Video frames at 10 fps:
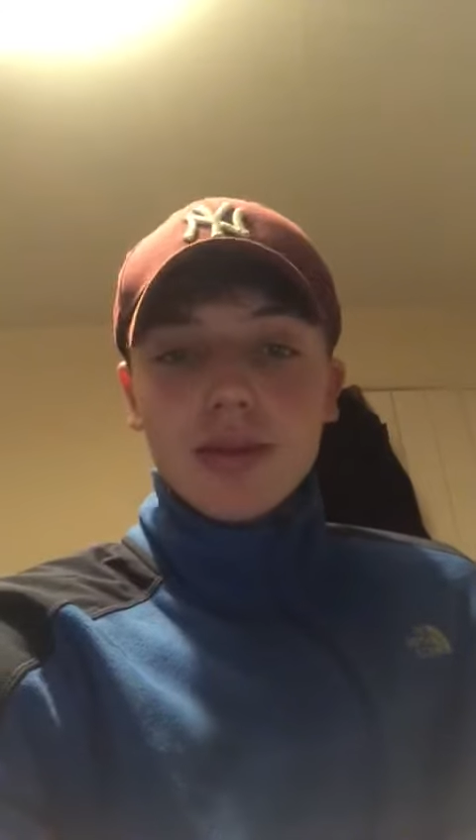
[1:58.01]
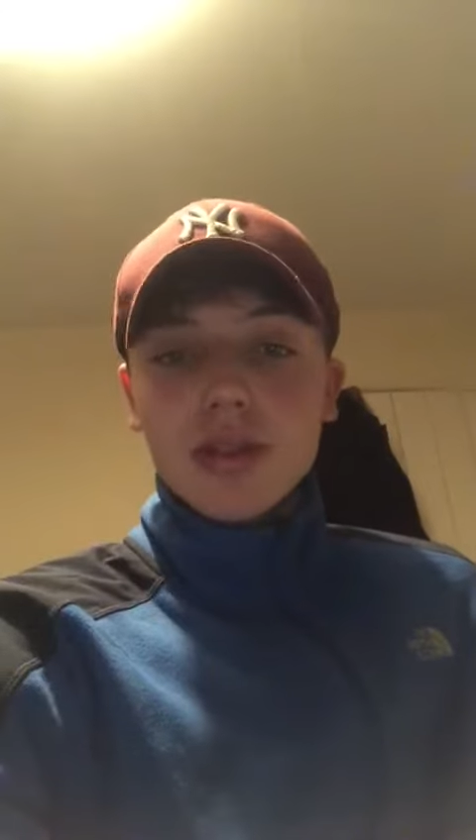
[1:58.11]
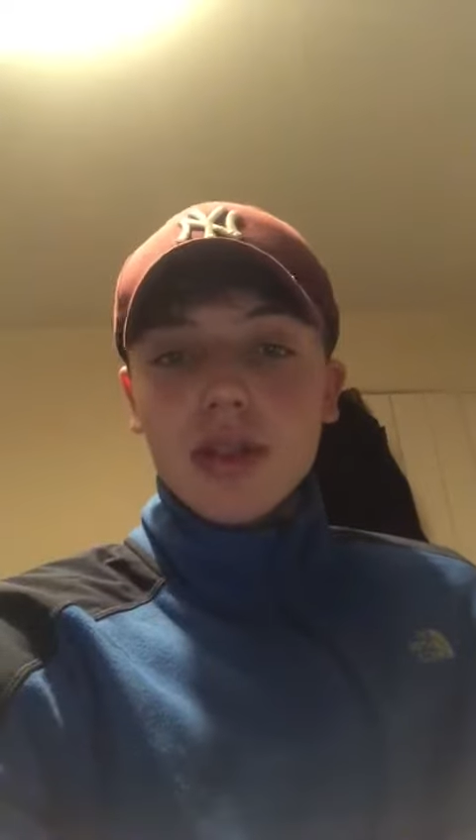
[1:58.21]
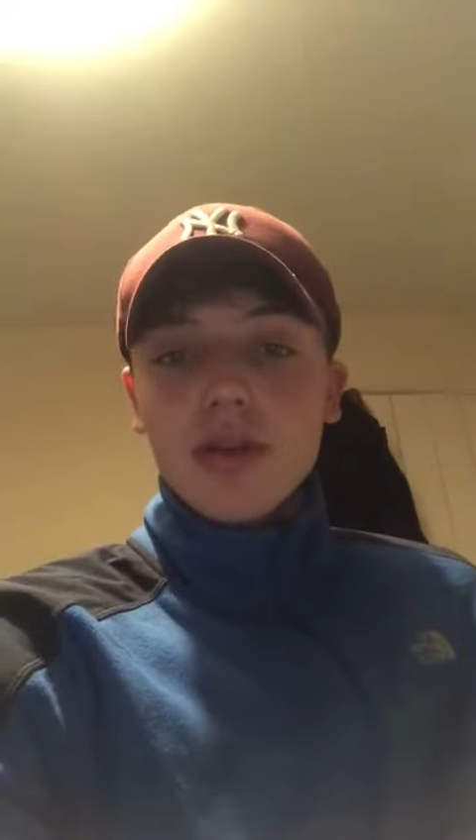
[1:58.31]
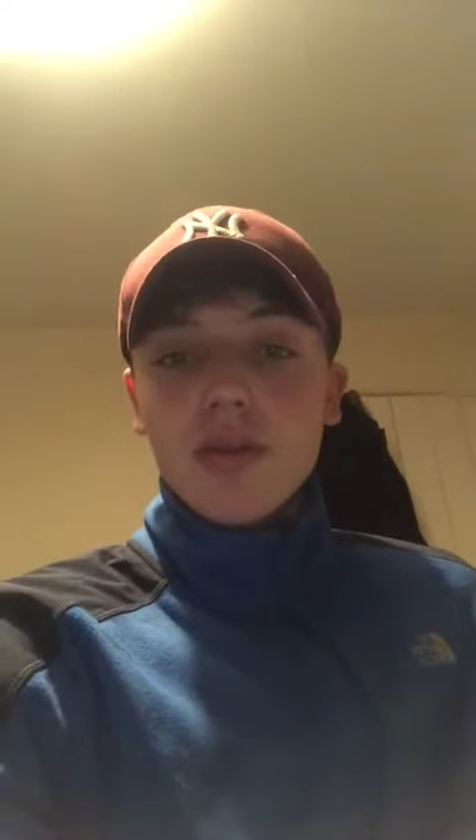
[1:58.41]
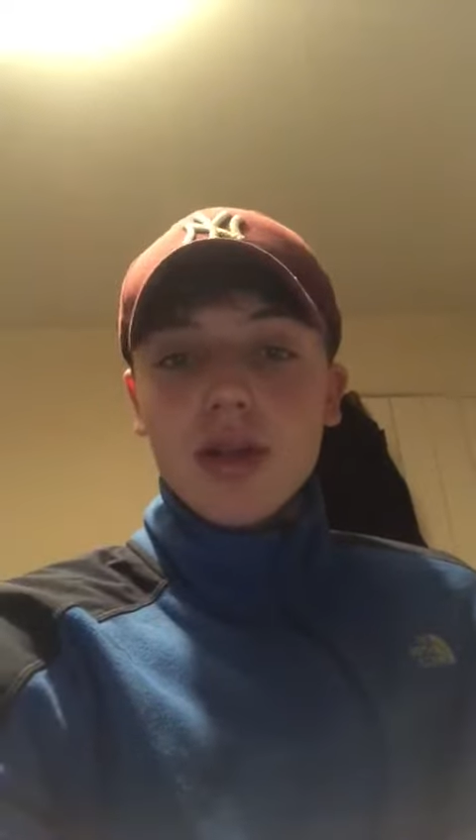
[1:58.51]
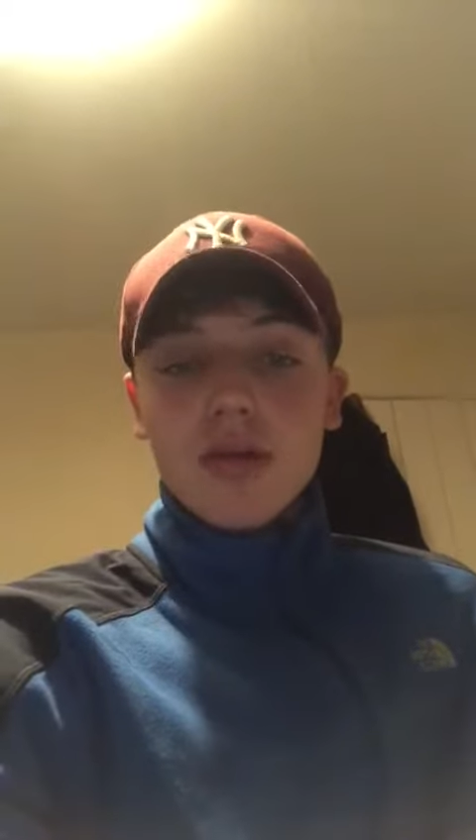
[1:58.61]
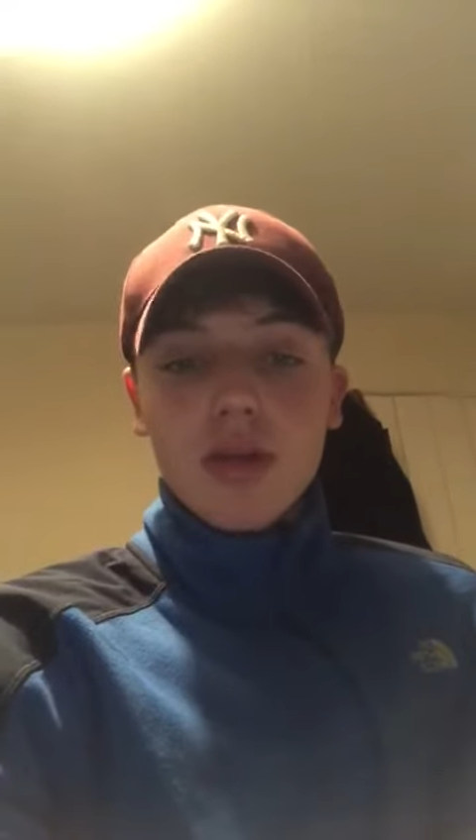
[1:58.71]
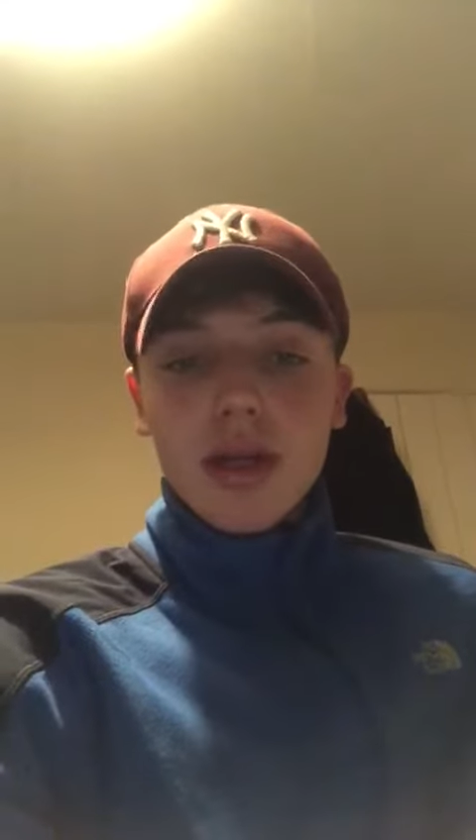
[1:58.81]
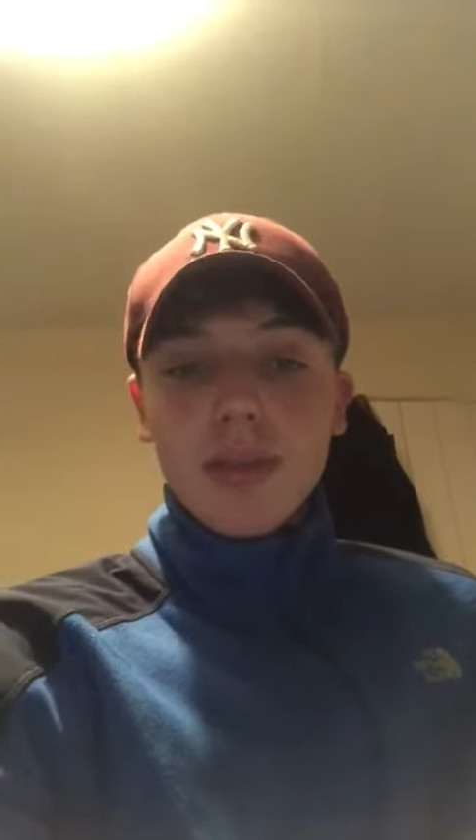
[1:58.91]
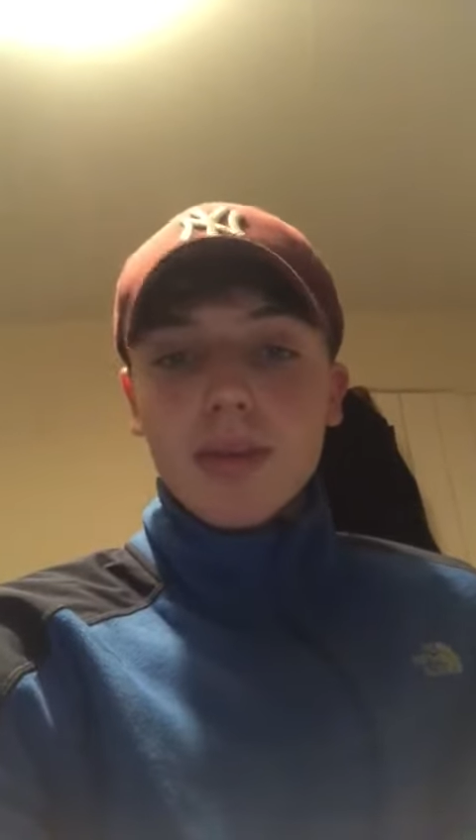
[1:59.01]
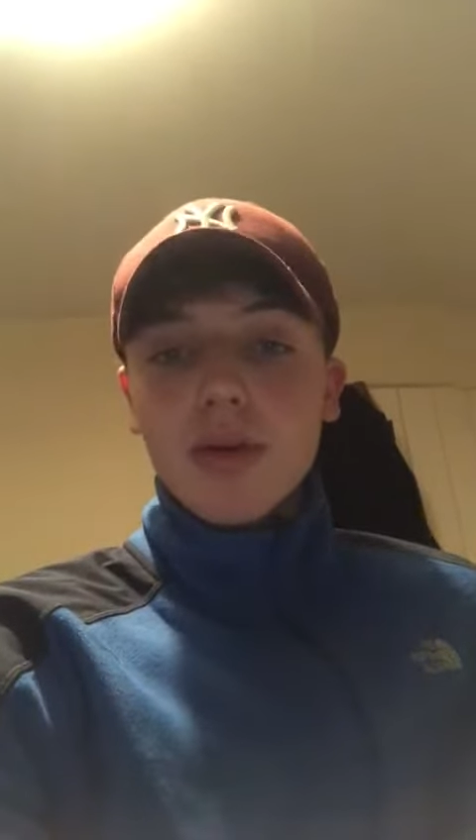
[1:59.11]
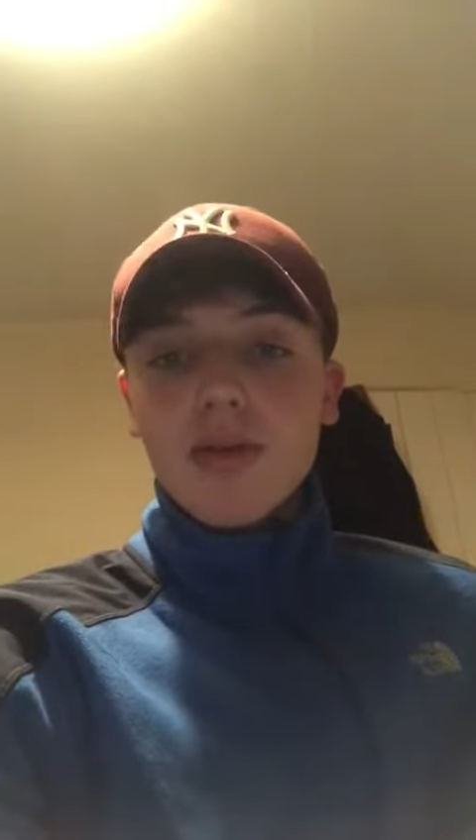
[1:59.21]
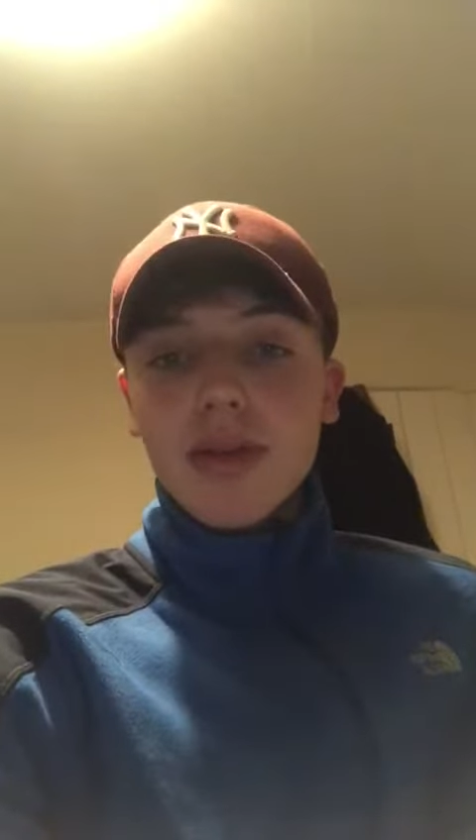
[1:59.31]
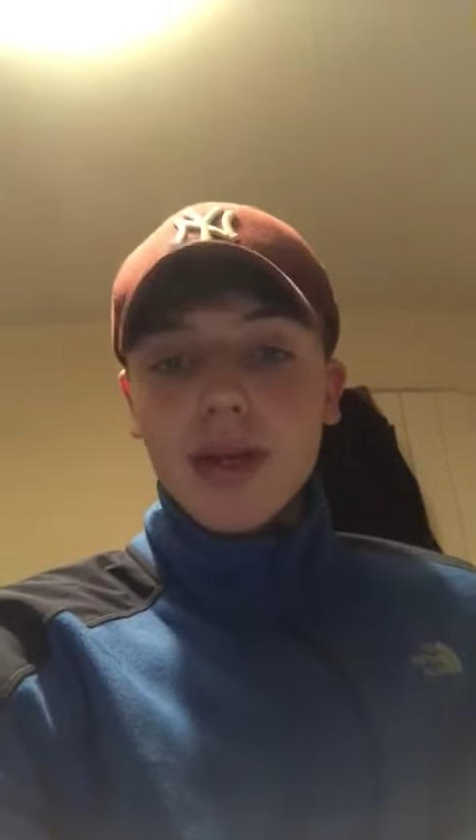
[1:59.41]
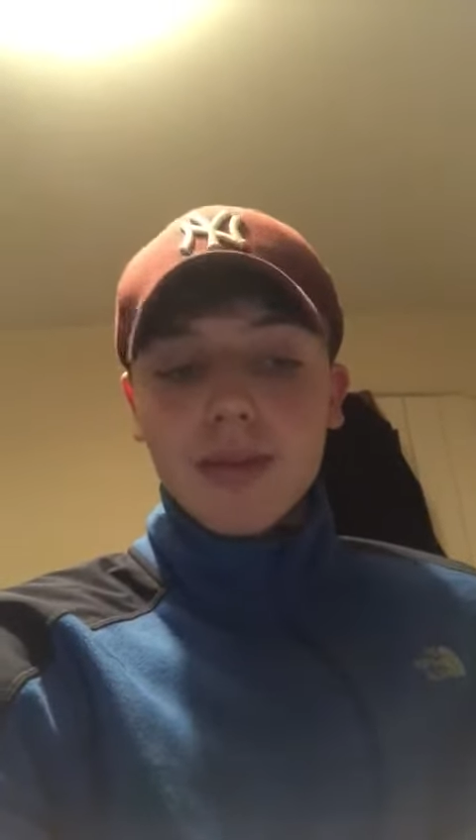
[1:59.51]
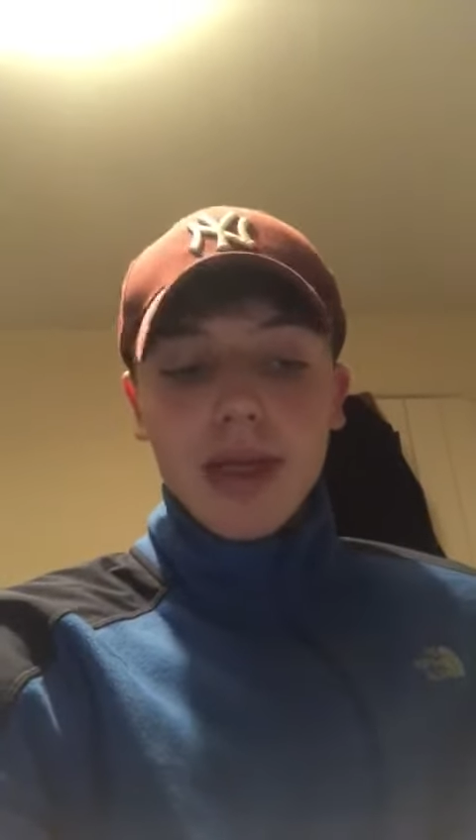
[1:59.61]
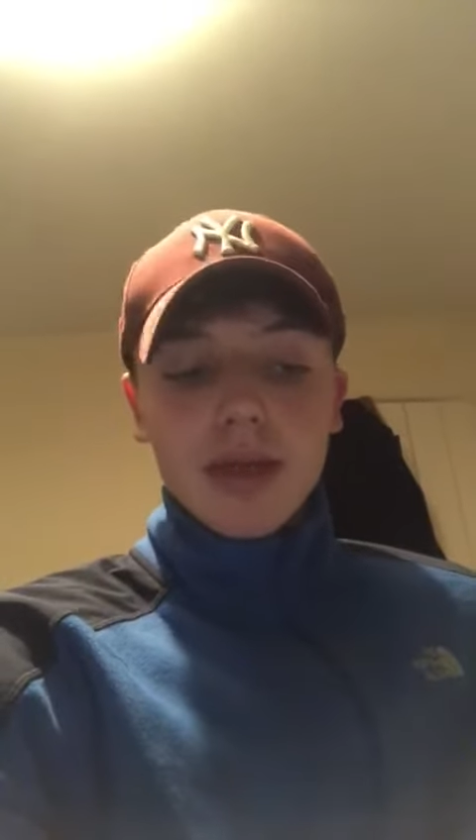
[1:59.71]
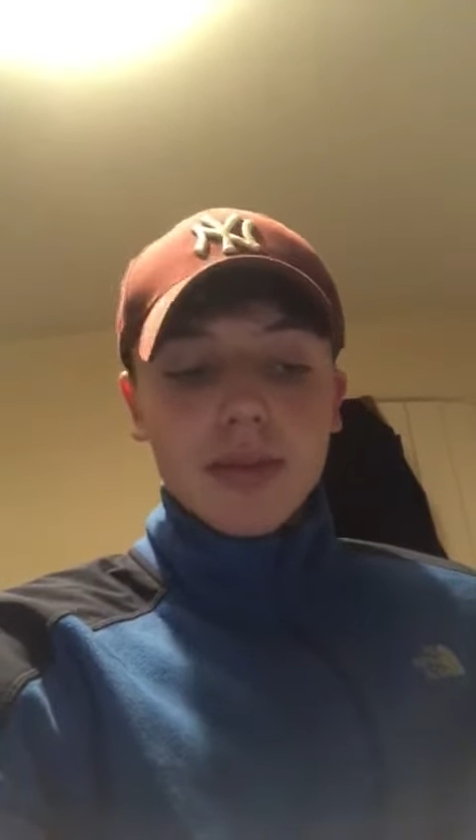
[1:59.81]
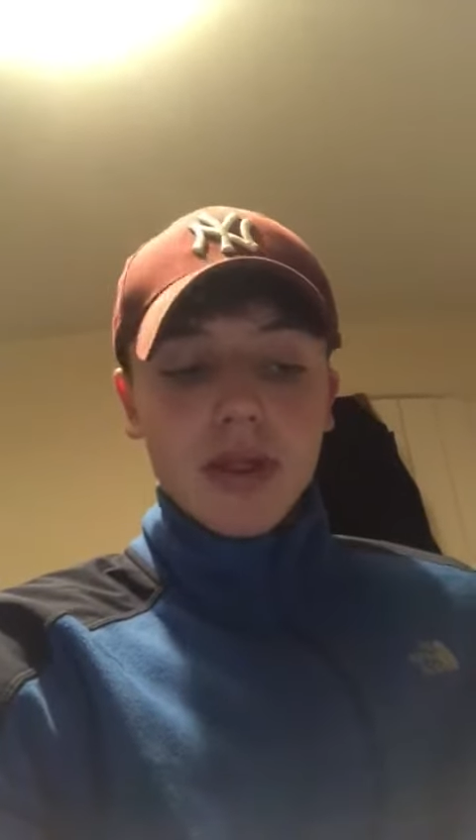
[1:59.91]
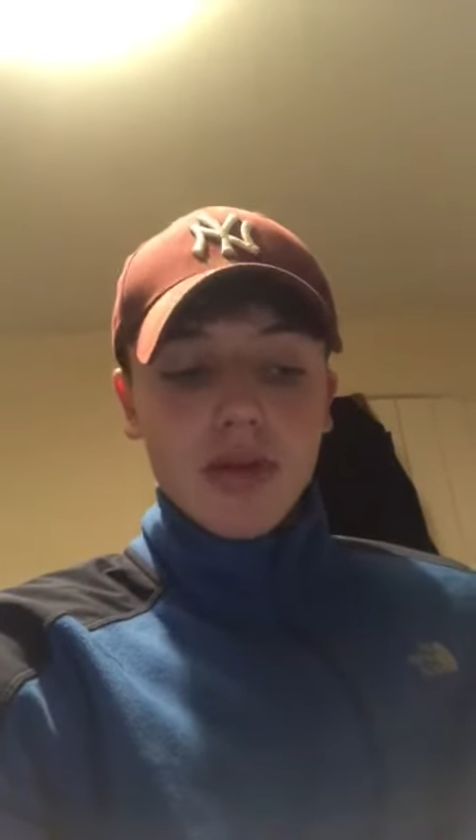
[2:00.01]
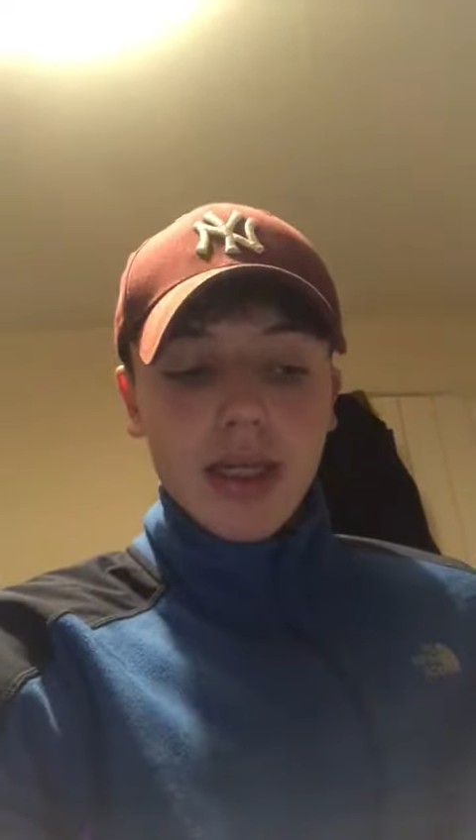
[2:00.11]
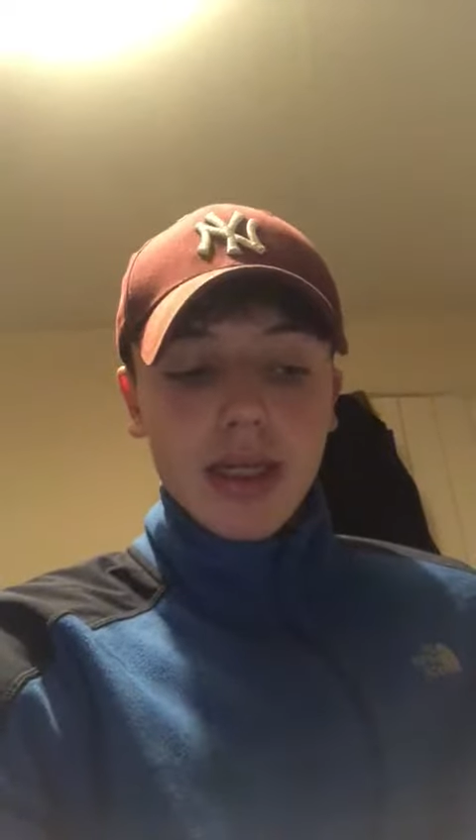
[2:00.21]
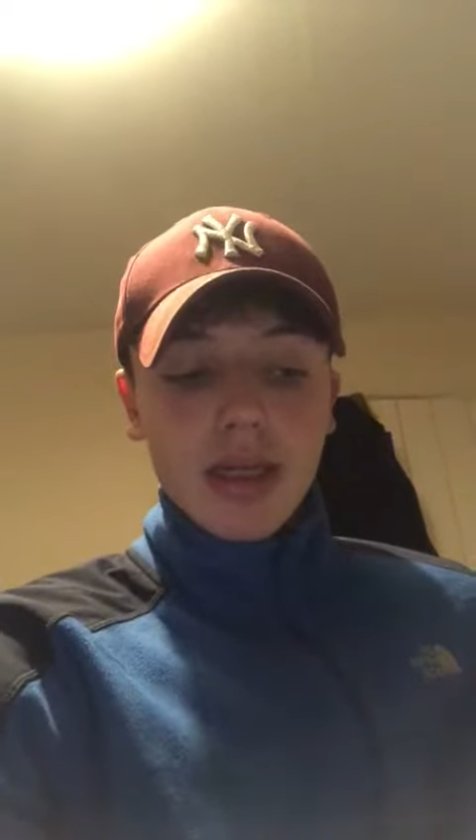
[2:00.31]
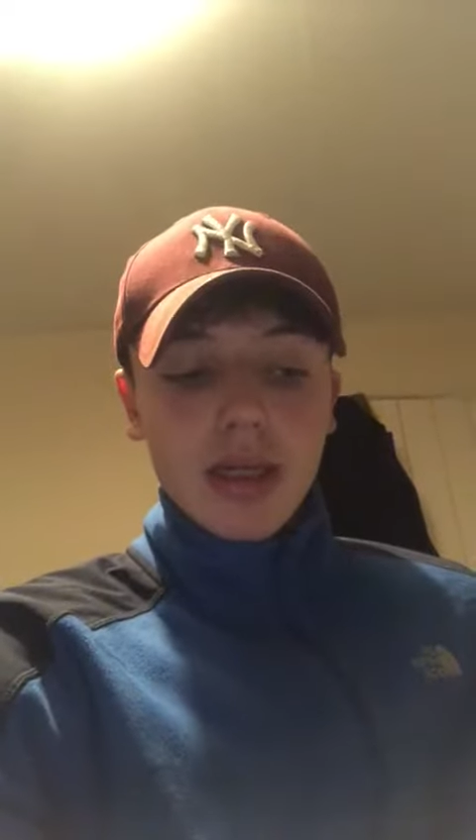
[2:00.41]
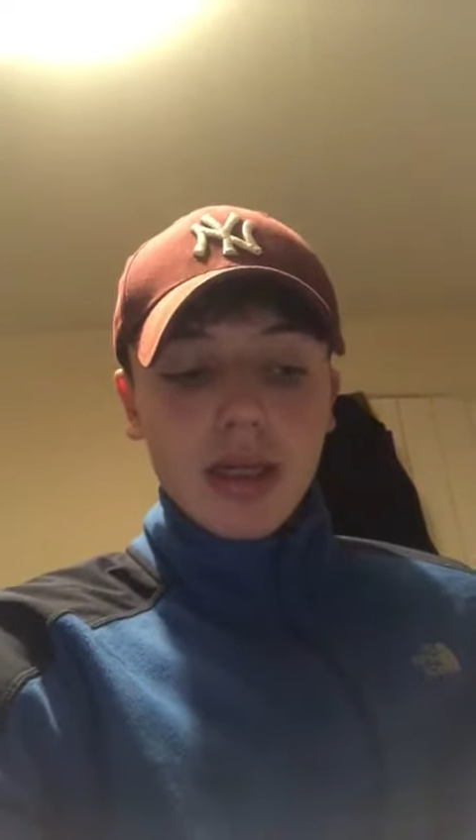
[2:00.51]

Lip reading: so if I could ride a bit more for him, that'd be great.